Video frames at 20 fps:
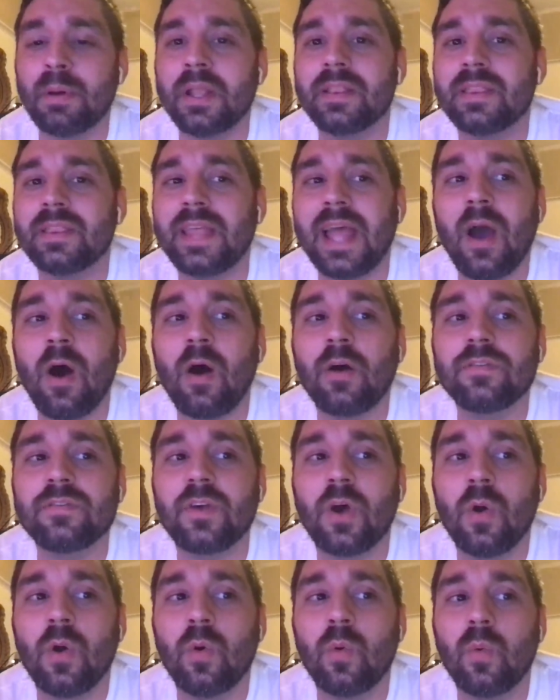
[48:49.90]
they
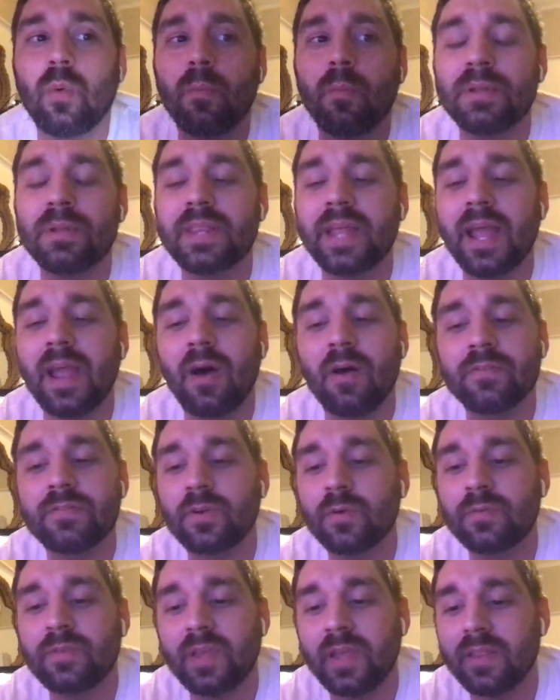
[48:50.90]
also
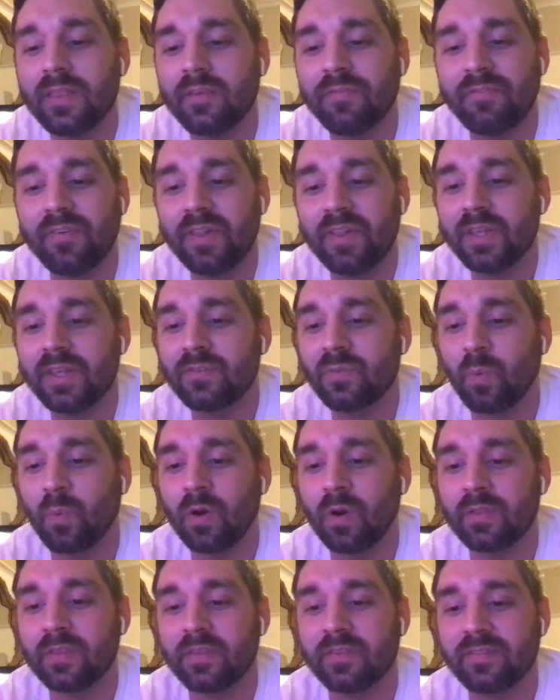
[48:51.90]
did. The Phillies
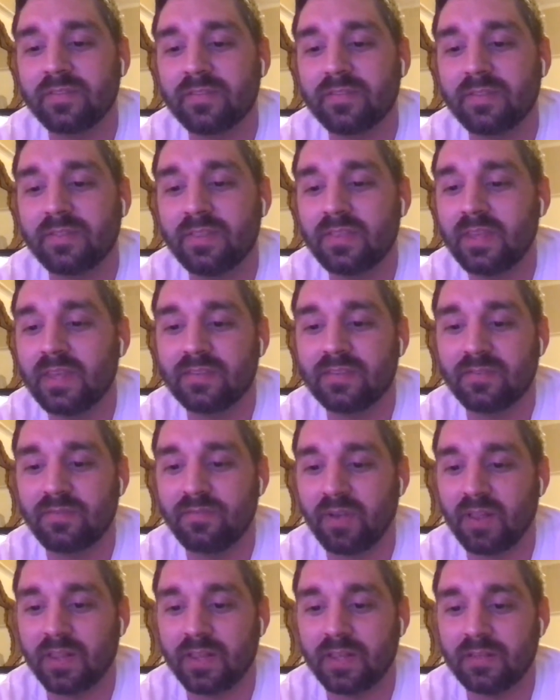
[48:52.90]
weren't this
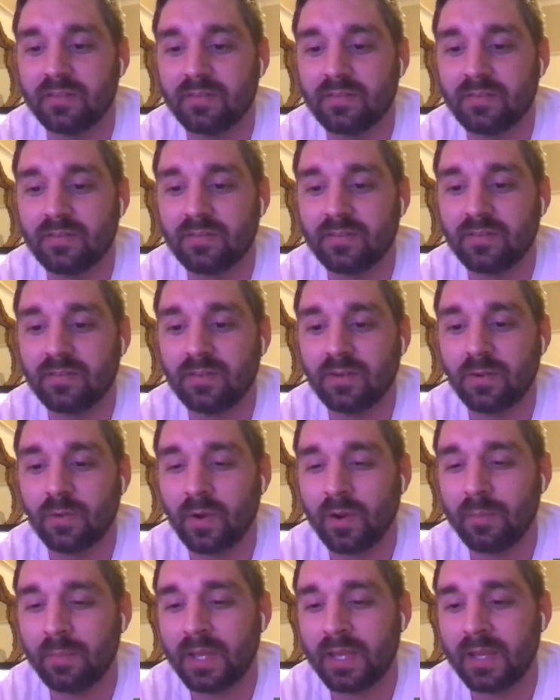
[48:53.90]
Phillies. You know what
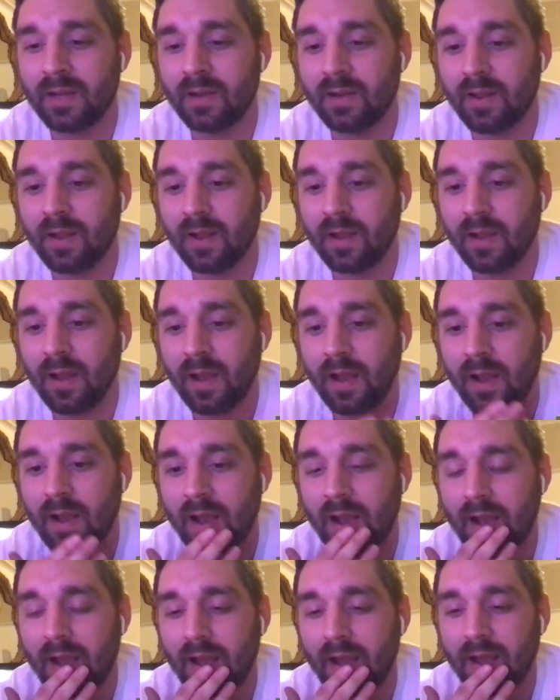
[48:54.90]
I mean?
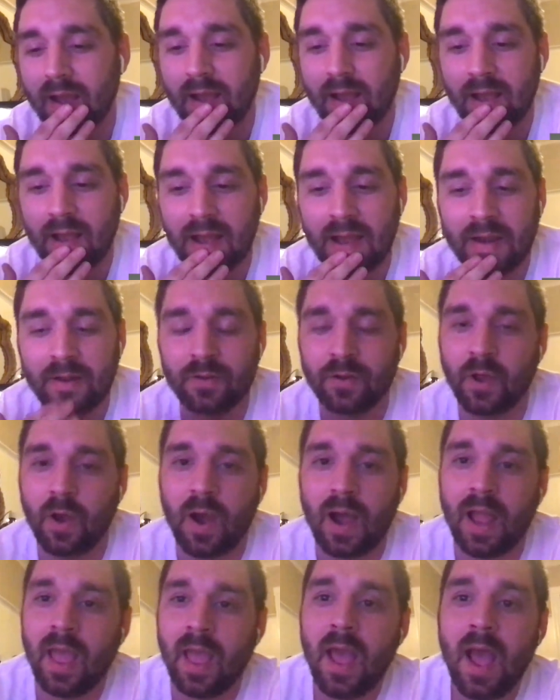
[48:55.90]
I don't know.
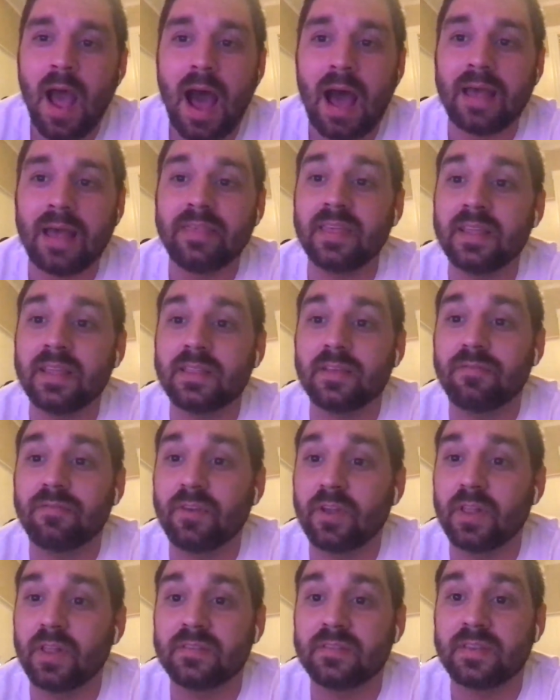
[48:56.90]
I think the
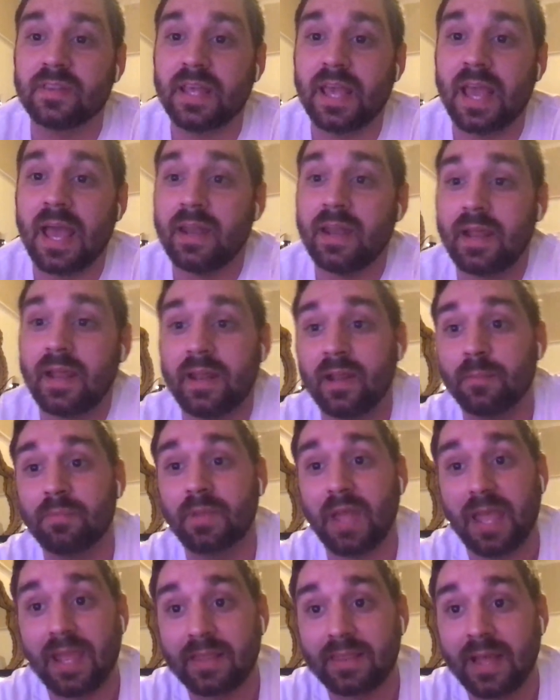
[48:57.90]
Phillies in the end up
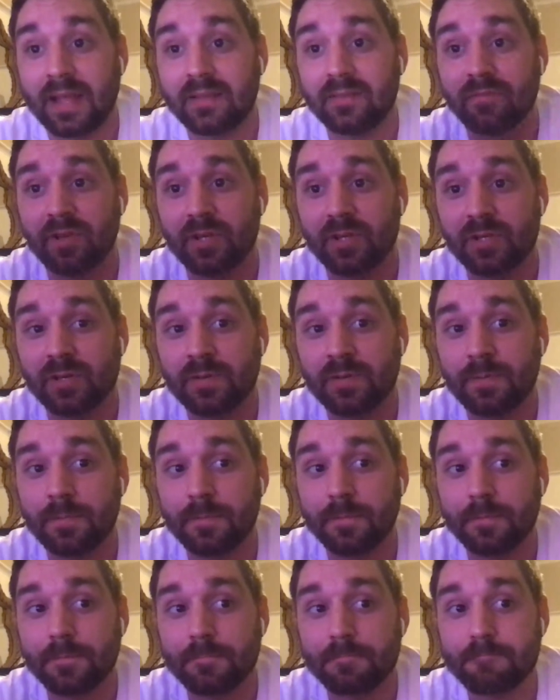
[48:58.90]
taking that division,
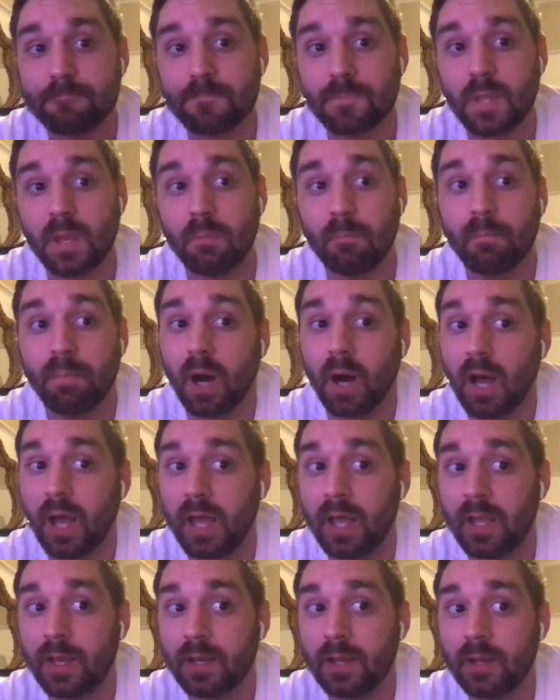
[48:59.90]

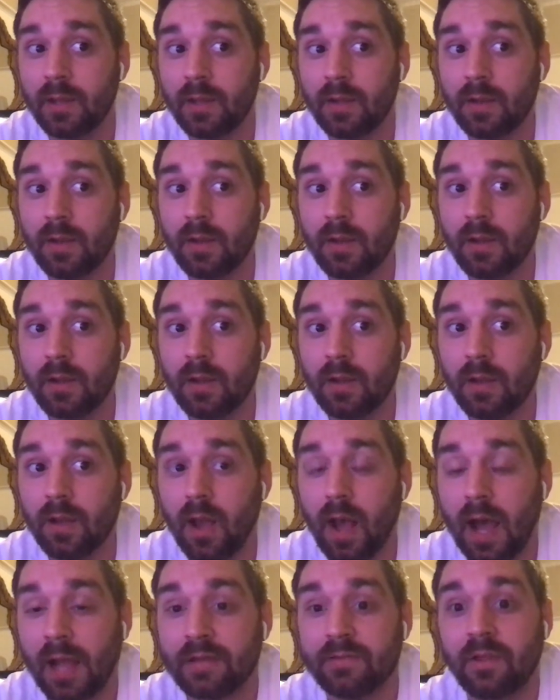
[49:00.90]
but
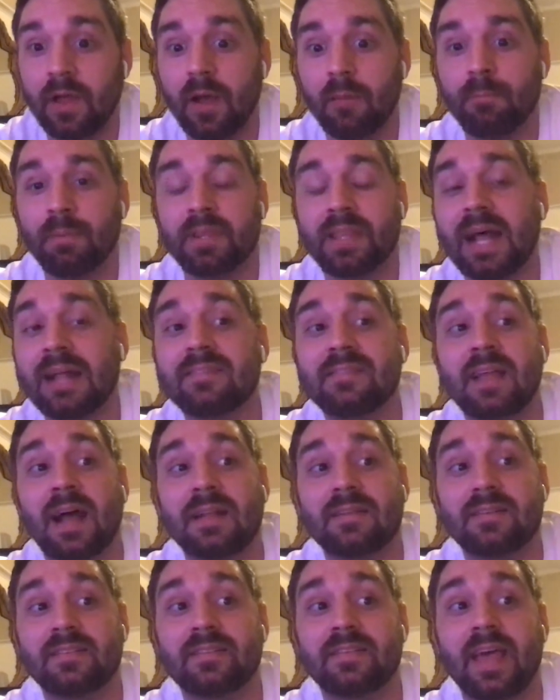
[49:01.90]
that's not
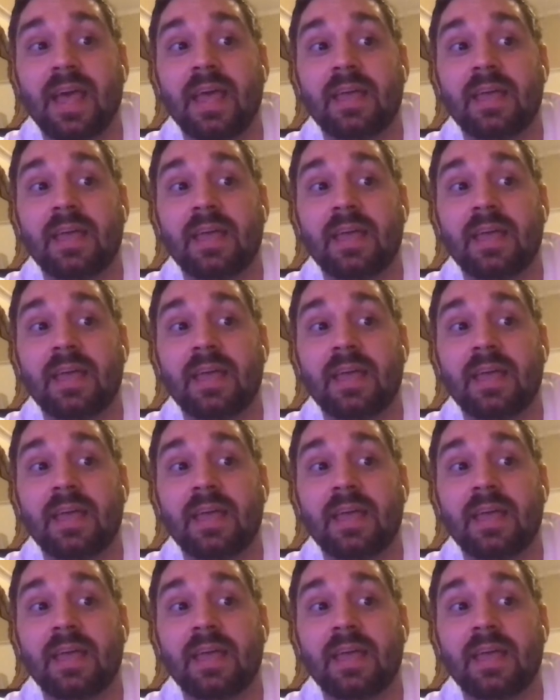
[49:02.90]
to say the